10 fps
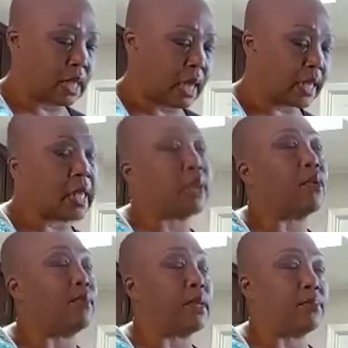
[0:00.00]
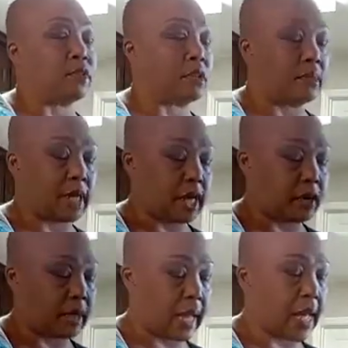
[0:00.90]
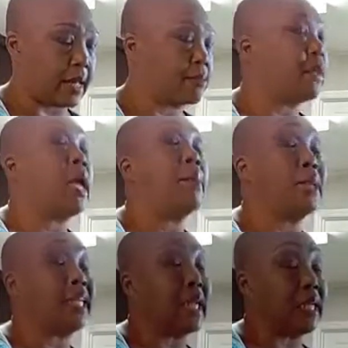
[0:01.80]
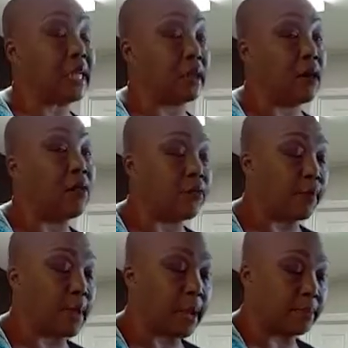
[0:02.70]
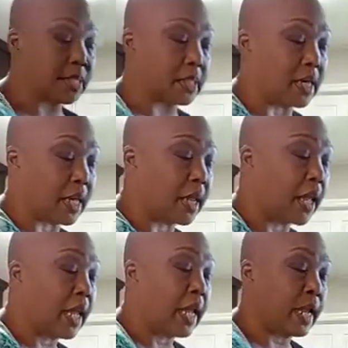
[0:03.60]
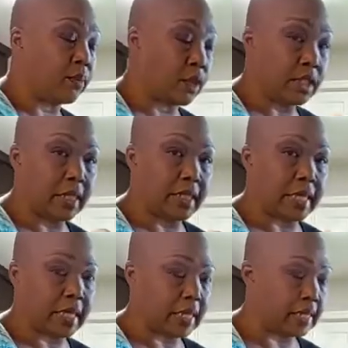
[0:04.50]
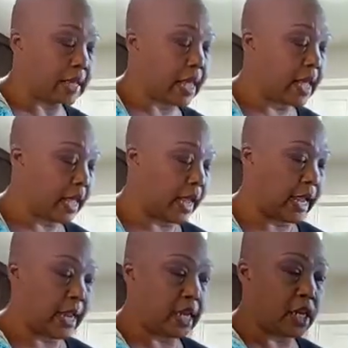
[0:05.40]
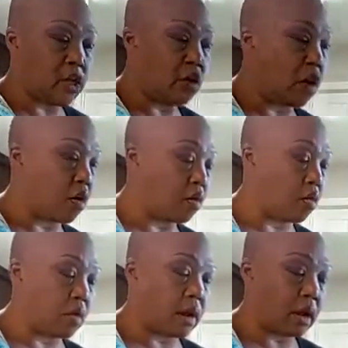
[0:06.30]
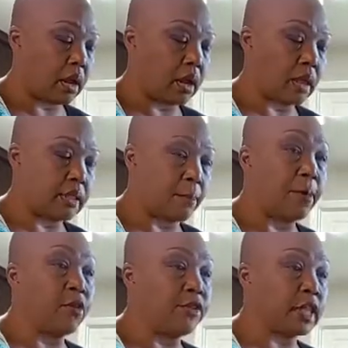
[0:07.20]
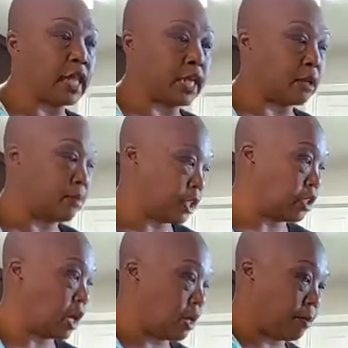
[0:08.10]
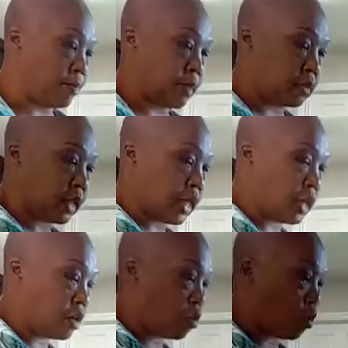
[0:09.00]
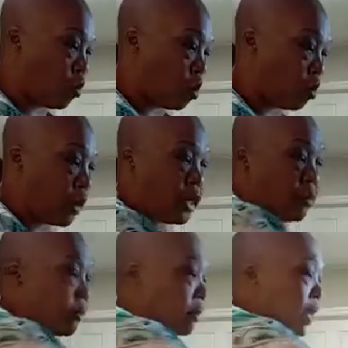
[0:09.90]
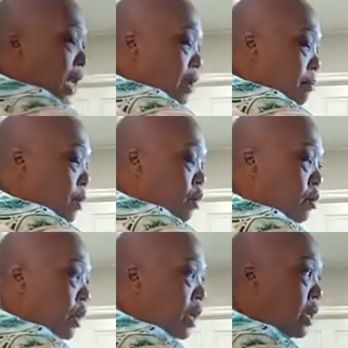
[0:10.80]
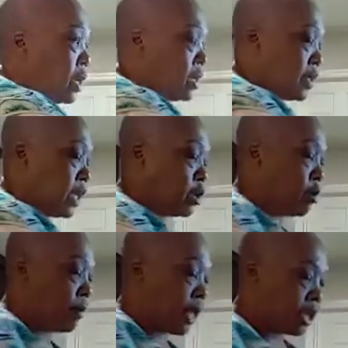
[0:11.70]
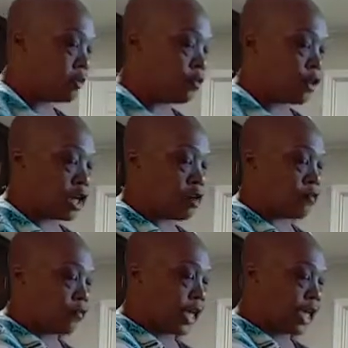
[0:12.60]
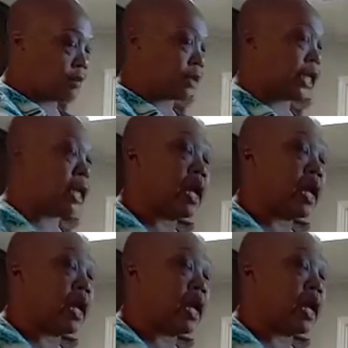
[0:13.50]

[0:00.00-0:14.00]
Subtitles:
I can't remember, so I'm not going to, but they did come from Amazon. And with the lids, and the perfect thing to put your almond milk in, or whatever kind of milk that you're making for your family.